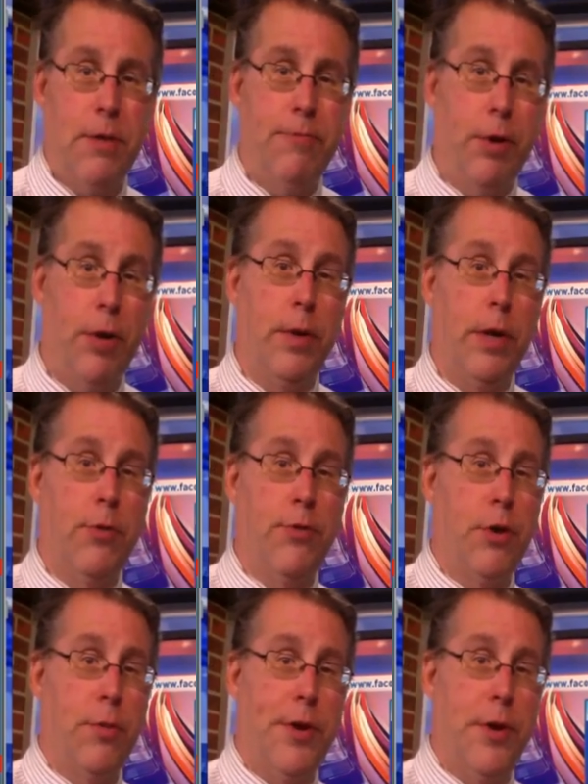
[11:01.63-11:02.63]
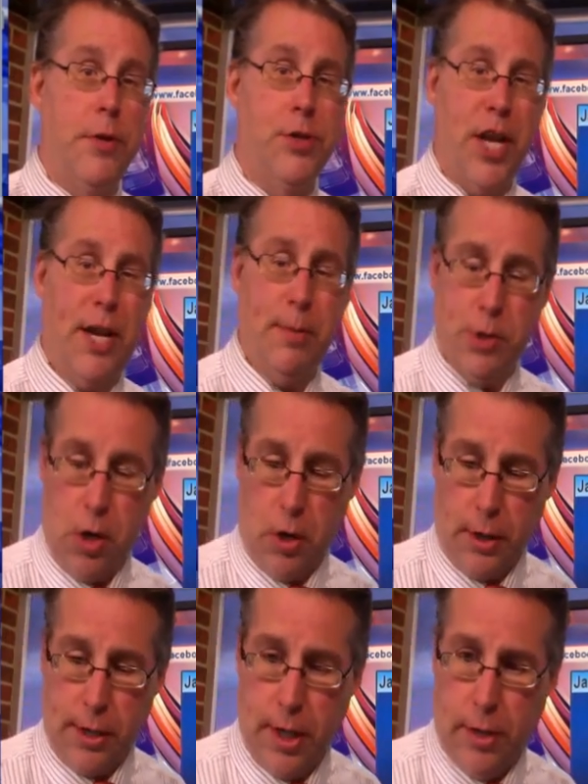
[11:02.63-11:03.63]
Frequent contributor James
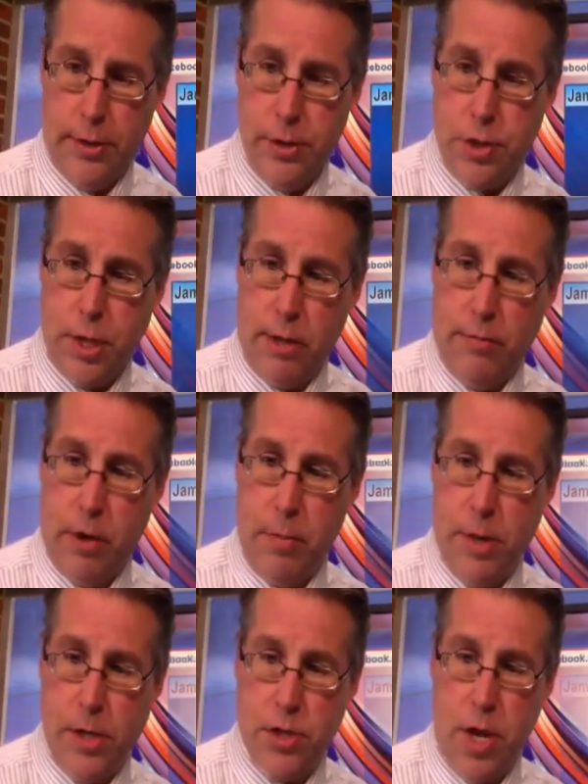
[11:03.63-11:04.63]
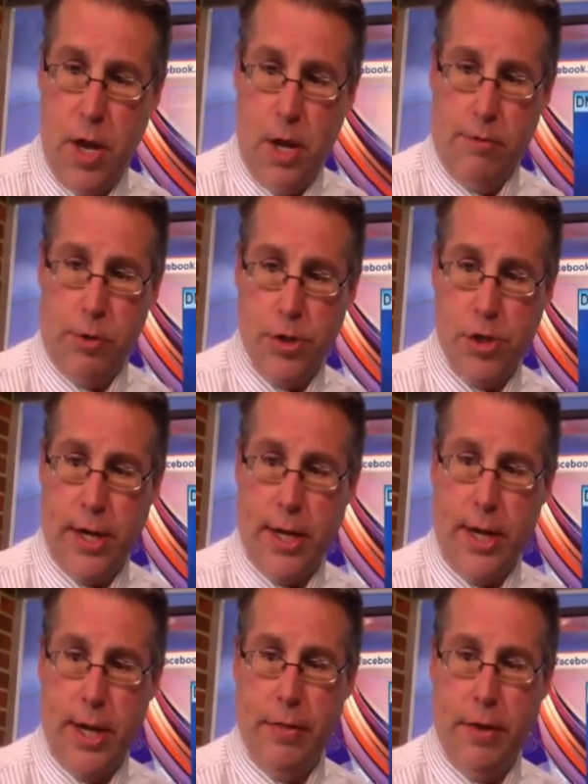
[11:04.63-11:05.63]
R. Gullidge, thank you very much for
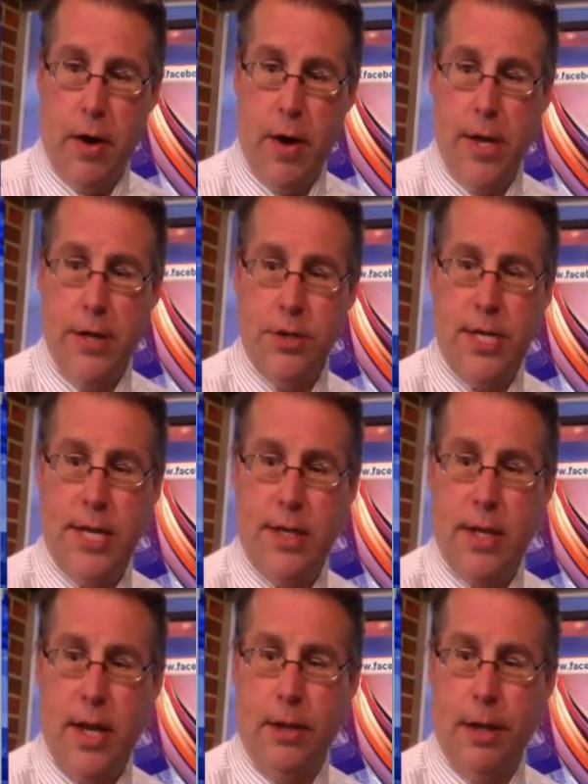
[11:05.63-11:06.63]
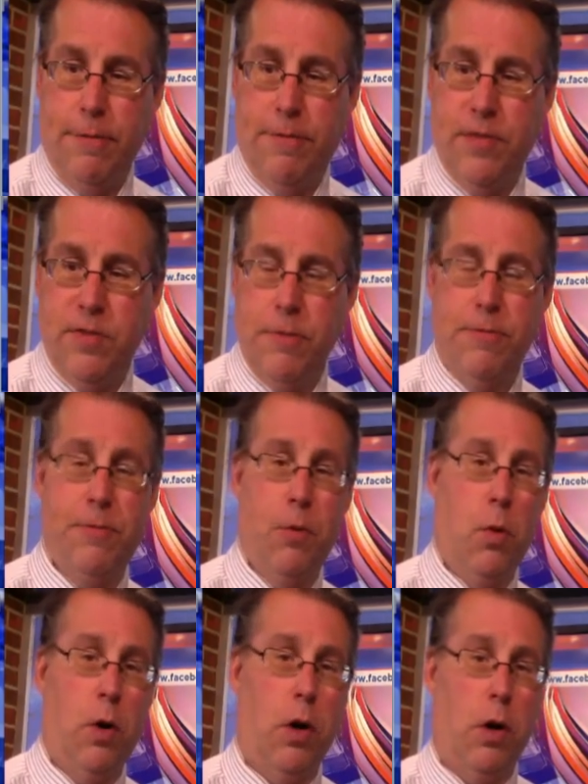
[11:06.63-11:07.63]
checking in there. D. Nunley,
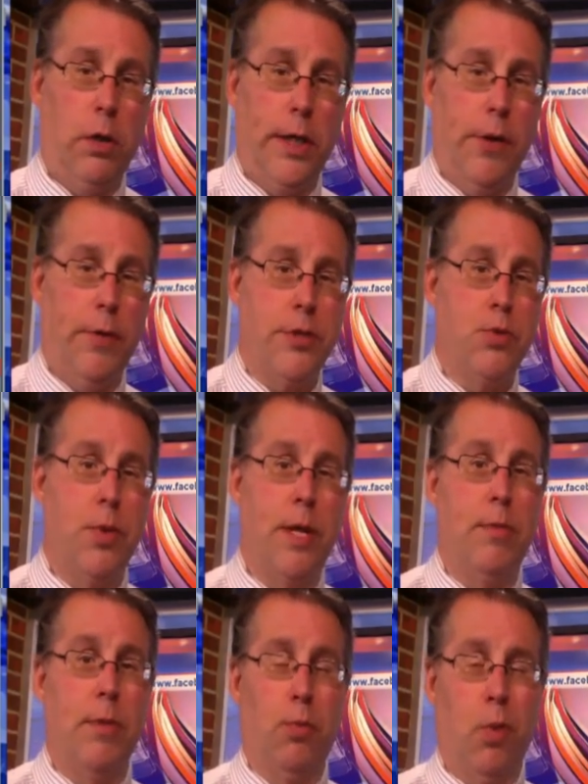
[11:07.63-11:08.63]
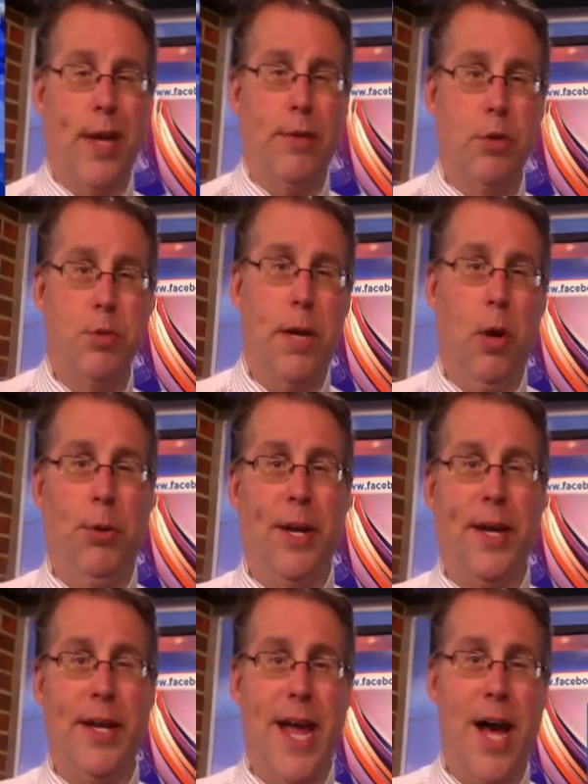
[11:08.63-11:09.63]
54, earlier this week when the rain was
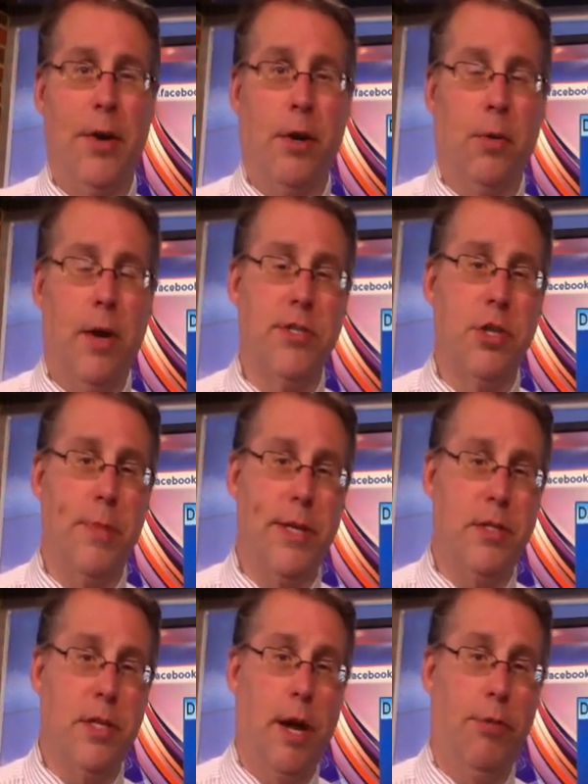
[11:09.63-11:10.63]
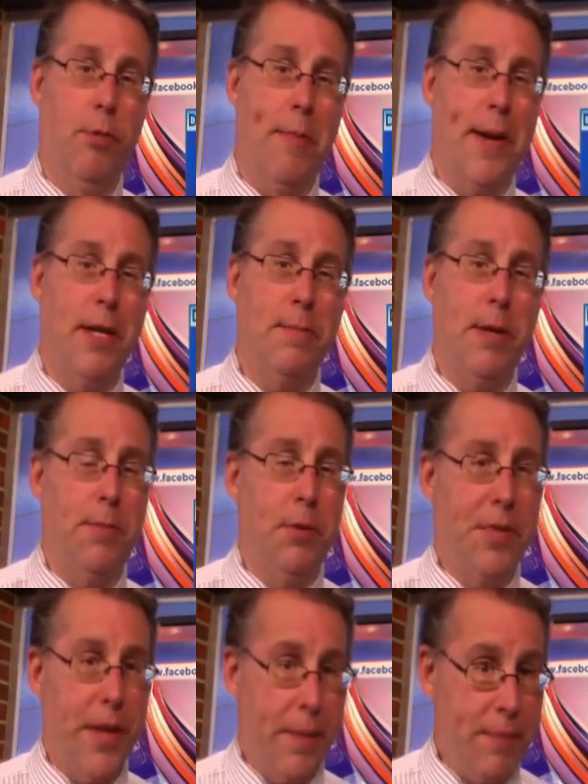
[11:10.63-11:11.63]
pelting it down across the Mid-South, reminding
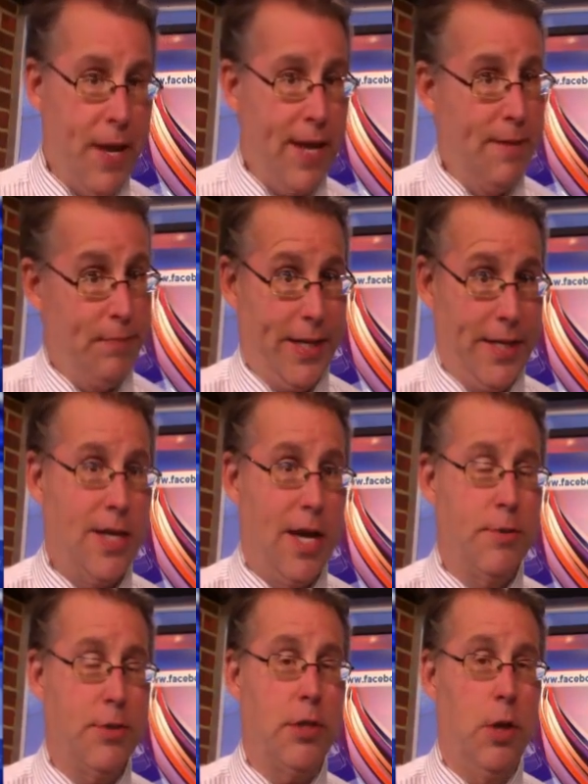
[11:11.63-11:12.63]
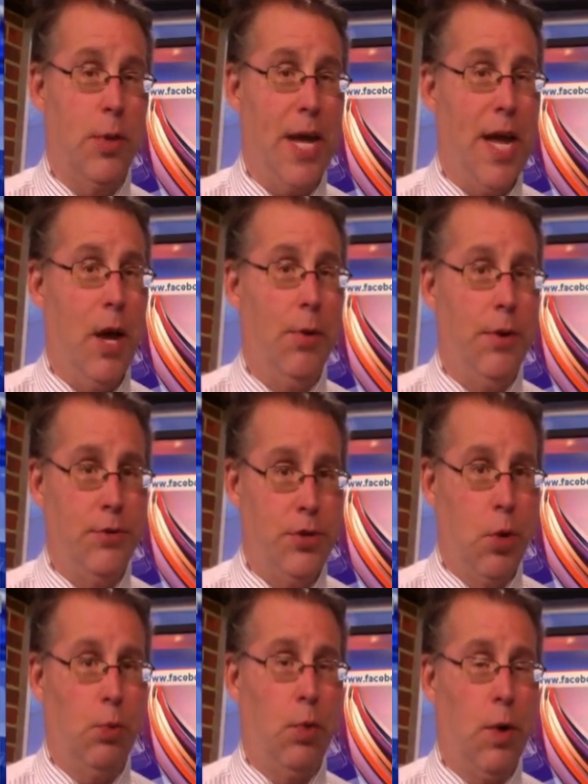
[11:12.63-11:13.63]
people that it's time to slow down.
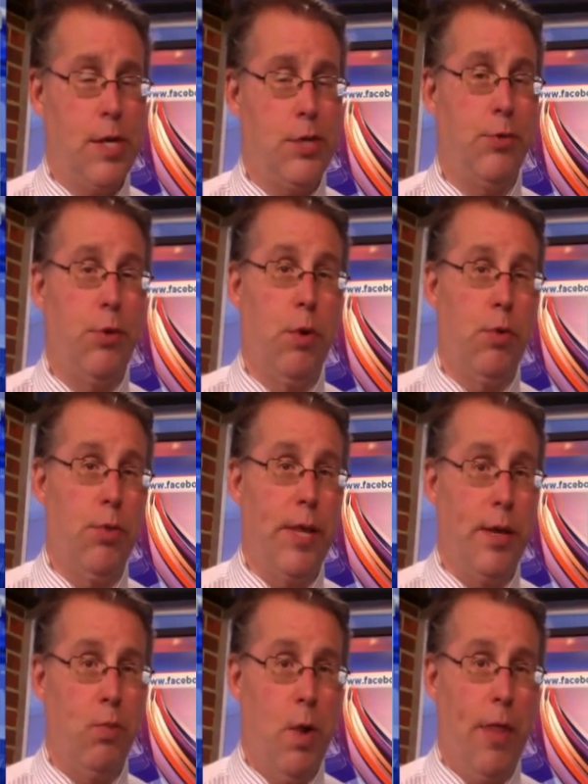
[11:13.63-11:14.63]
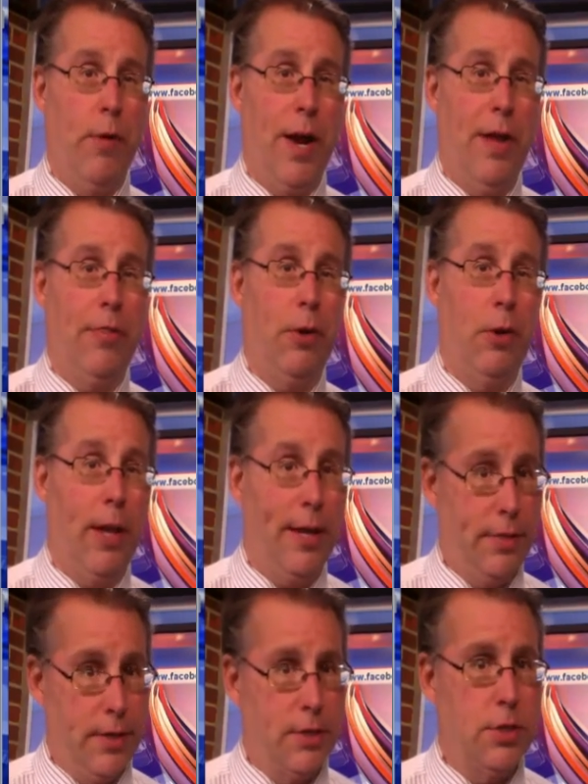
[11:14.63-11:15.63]
Don't rush through with the weather out there
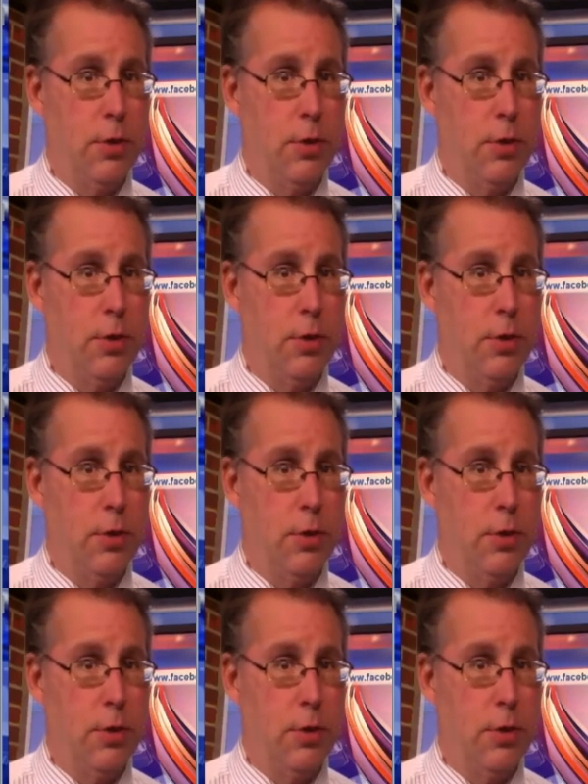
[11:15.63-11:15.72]
like this.